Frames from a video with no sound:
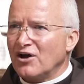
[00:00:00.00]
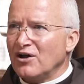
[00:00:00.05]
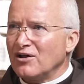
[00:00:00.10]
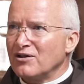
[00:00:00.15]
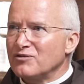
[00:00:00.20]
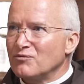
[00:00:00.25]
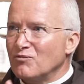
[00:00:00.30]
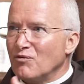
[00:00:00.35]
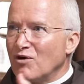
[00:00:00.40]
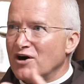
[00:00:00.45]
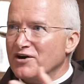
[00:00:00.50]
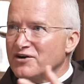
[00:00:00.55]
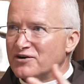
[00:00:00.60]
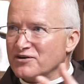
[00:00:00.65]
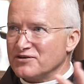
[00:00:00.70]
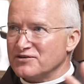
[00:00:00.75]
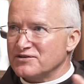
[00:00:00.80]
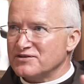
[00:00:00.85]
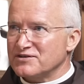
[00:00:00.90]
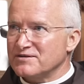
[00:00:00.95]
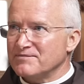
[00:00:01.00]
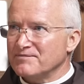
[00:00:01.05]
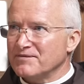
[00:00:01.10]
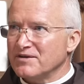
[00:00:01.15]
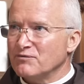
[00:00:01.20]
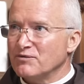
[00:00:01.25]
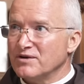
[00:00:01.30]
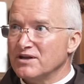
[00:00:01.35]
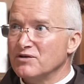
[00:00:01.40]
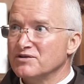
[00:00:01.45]
all the waters
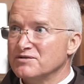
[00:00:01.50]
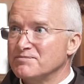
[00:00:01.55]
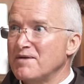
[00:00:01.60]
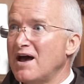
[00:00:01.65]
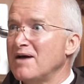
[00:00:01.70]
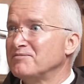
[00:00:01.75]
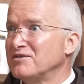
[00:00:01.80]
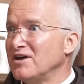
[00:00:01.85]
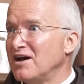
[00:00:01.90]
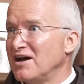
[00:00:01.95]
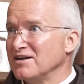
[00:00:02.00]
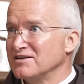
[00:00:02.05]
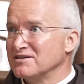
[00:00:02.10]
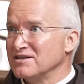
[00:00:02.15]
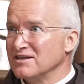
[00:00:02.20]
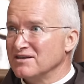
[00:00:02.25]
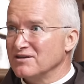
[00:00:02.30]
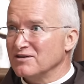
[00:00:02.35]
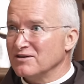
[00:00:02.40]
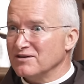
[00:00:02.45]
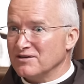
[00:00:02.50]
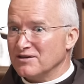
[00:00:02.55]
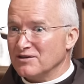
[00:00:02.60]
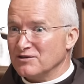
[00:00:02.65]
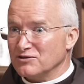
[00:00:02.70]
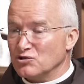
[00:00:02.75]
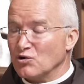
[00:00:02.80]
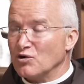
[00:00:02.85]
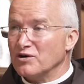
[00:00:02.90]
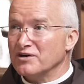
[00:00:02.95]
when He was baptized in the
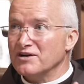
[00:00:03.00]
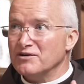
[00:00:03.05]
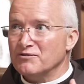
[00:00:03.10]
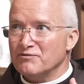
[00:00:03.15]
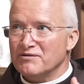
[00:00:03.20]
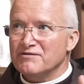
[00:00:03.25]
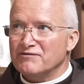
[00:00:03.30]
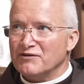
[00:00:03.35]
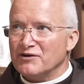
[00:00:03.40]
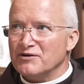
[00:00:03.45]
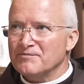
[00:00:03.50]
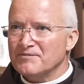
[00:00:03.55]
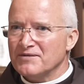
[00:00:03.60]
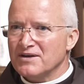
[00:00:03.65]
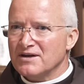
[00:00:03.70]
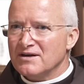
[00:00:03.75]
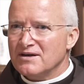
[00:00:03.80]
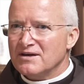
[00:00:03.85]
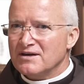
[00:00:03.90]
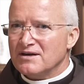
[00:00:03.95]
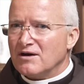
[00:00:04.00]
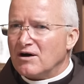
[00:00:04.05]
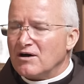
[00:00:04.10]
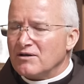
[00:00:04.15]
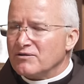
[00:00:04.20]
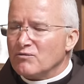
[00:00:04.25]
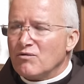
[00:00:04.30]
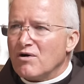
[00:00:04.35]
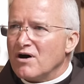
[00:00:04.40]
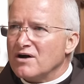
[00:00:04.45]
Jordan River. All
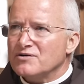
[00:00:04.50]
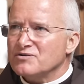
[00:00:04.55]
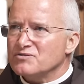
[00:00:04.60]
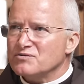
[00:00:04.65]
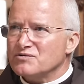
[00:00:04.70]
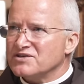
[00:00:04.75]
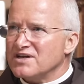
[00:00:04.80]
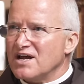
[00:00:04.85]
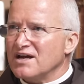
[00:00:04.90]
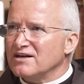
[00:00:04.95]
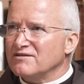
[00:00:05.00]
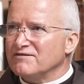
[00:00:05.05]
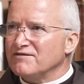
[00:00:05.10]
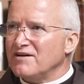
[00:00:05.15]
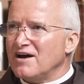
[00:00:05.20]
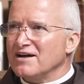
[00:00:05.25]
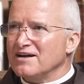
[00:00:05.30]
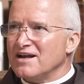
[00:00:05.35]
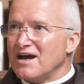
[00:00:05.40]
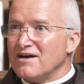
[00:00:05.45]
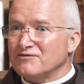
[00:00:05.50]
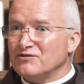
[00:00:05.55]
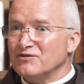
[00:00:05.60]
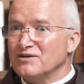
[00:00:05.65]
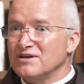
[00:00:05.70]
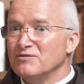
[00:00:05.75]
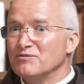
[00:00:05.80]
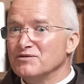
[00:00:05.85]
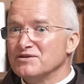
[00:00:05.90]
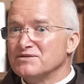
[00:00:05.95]
the waters were sanctified after
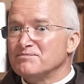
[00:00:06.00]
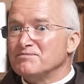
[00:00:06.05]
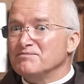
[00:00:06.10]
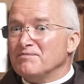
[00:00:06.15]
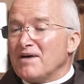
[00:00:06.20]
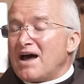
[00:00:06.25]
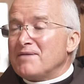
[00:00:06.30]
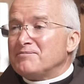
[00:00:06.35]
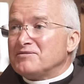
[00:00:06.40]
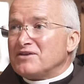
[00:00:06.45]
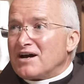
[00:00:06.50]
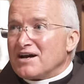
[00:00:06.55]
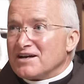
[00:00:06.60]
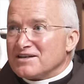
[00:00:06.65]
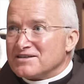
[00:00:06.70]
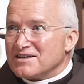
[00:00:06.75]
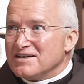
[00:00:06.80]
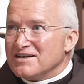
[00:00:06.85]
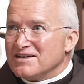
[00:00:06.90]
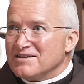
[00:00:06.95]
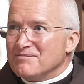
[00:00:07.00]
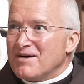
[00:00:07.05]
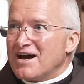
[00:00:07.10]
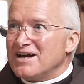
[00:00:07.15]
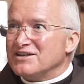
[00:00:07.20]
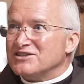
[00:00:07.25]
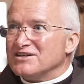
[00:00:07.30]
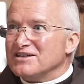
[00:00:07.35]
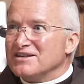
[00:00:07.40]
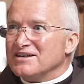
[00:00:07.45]
He was baptized.
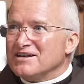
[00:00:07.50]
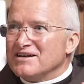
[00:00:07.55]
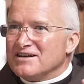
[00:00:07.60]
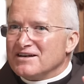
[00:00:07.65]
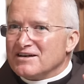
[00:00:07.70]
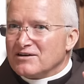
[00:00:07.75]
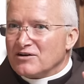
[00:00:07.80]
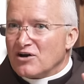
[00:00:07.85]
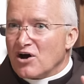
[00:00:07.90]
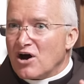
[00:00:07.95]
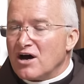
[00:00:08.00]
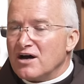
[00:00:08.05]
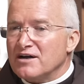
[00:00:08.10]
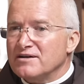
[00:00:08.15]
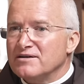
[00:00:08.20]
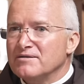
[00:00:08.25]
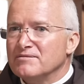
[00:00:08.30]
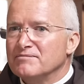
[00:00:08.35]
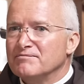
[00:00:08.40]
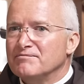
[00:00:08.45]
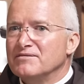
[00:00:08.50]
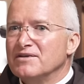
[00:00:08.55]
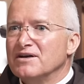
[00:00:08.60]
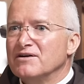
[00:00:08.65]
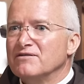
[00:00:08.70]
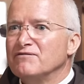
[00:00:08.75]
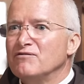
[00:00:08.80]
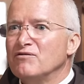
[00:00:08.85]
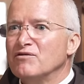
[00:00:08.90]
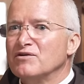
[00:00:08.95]
Imagine, God,
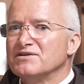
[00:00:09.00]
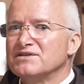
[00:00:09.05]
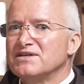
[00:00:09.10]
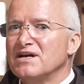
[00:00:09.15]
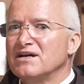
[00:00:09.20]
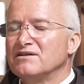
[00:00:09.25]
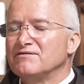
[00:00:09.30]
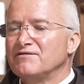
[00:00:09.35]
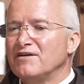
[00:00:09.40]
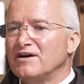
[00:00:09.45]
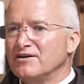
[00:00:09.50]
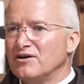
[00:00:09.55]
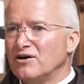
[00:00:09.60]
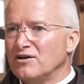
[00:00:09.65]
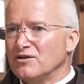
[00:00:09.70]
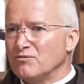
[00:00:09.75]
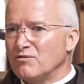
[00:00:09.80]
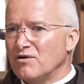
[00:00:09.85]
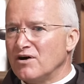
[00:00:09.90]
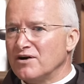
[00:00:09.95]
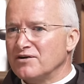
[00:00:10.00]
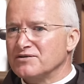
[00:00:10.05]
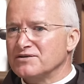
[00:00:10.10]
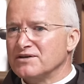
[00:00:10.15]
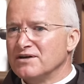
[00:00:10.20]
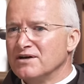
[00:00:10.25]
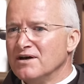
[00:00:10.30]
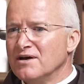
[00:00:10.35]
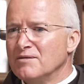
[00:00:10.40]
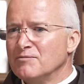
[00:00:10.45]
therefore, sanctified all the waters.
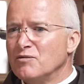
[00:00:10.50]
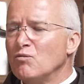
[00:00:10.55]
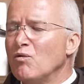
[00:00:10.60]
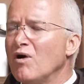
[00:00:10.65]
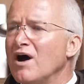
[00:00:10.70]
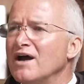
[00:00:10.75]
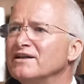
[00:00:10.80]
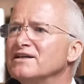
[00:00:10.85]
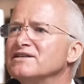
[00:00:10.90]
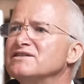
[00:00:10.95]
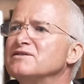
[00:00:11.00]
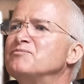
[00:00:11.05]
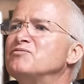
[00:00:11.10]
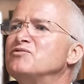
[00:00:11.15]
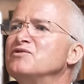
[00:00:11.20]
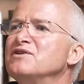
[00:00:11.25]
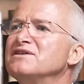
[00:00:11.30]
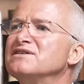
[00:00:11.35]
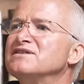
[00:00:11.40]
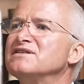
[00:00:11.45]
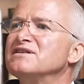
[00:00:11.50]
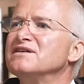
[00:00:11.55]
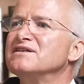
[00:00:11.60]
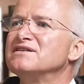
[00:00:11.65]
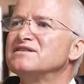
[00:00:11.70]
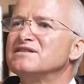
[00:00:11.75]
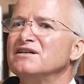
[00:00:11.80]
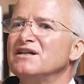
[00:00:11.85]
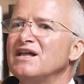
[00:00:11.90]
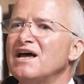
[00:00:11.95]
But why does a priest
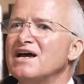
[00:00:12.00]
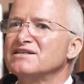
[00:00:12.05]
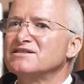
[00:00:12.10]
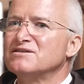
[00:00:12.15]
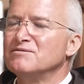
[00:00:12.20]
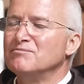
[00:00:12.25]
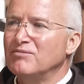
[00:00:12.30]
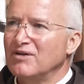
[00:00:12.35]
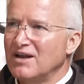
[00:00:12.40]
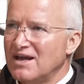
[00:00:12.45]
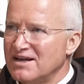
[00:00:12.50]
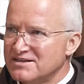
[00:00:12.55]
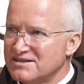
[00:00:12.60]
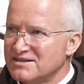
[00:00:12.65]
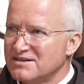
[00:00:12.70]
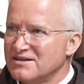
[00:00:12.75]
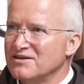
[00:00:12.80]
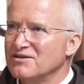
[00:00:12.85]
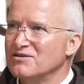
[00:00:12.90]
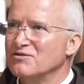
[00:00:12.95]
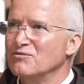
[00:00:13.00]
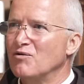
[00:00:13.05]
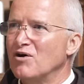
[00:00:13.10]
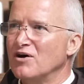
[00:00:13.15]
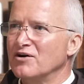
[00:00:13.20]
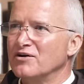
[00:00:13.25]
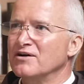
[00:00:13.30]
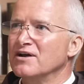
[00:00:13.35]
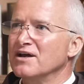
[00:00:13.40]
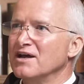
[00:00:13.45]
still has to bless the
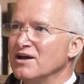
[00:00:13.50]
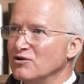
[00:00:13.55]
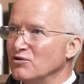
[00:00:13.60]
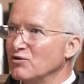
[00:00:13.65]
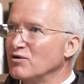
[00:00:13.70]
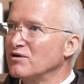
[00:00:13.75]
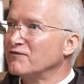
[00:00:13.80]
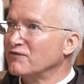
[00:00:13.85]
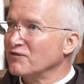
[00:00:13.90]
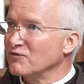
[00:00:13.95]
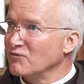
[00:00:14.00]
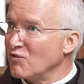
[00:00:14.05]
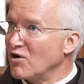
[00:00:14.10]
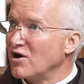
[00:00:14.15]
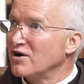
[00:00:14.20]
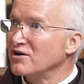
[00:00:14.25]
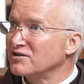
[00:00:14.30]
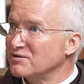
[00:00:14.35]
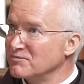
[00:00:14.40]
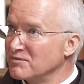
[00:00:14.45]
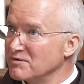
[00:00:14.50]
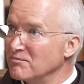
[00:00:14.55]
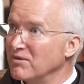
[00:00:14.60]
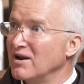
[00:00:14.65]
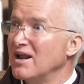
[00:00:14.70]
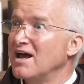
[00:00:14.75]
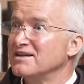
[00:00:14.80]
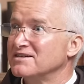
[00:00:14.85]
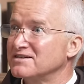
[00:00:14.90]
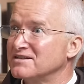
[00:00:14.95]
water in order for water to be
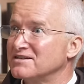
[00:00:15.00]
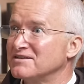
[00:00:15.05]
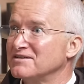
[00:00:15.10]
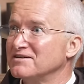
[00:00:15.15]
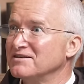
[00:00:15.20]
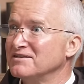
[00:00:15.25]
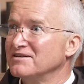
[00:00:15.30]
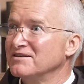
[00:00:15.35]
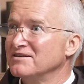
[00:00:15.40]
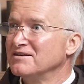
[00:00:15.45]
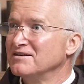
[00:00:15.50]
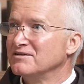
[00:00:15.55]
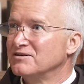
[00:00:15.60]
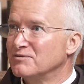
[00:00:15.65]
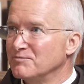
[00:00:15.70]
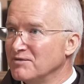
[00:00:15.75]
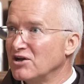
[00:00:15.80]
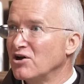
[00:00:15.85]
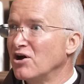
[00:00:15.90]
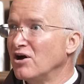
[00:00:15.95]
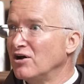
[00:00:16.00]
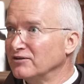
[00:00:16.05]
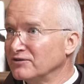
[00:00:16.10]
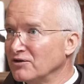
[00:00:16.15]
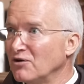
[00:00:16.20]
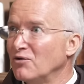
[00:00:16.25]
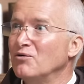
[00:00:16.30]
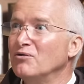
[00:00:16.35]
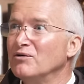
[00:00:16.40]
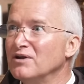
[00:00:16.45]
blessed, to be called
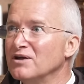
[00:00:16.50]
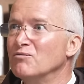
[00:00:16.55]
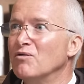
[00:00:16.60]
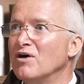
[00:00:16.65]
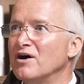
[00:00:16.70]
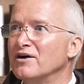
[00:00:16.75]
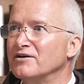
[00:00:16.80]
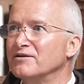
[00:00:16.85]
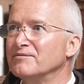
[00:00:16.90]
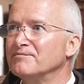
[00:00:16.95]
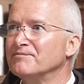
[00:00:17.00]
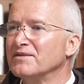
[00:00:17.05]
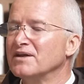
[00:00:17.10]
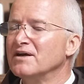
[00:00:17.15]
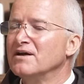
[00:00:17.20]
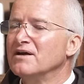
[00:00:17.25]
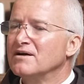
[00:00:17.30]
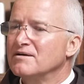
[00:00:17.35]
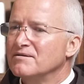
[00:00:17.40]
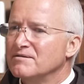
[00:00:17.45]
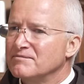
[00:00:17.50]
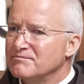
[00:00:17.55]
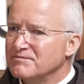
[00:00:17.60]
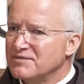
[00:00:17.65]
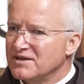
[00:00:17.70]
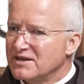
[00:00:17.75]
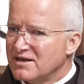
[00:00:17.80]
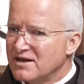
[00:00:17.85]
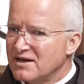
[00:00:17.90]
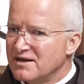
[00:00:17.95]
holy water?
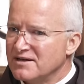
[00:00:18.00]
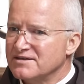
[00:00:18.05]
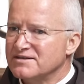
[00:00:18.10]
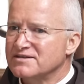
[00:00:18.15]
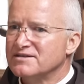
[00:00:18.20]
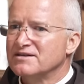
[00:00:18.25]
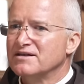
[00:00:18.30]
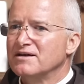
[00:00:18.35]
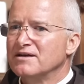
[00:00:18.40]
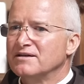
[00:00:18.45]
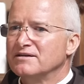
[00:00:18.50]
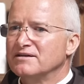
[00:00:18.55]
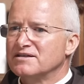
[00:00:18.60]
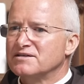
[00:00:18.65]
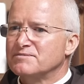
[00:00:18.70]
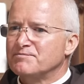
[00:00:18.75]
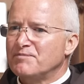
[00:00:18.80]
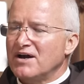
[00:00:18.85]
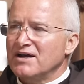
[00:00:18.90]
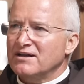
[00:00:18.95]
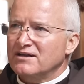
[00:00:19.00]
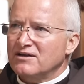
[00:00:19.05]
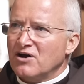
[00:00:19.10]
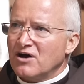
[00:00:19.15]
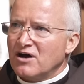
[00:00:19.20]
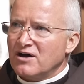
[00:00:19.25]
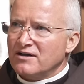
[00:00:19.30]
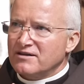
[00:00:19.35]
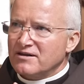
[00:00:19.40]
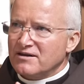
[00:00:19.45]
Because despite
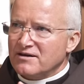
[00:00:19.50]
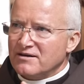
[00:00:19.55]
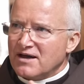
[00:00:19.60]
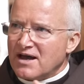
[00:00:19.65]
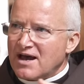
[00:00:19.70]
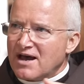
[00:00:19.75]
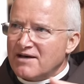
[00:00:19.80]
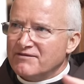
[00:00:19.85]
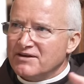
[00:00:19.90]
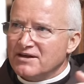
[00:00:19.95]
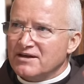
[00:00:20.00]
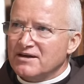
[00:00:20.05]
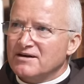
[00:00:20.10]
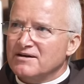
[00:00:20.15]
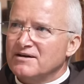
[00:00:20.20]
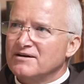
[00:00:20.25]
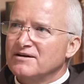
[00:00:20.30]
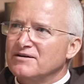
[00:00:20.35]
God having